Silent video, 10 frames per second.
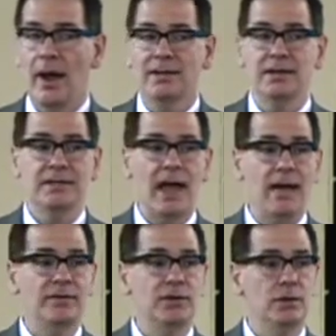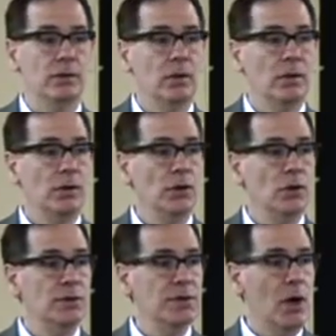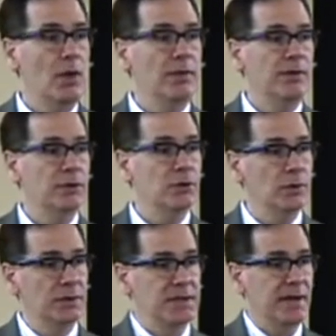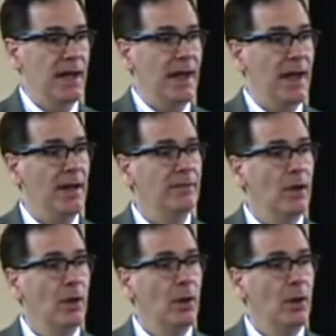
I just have to use all of the tools that I have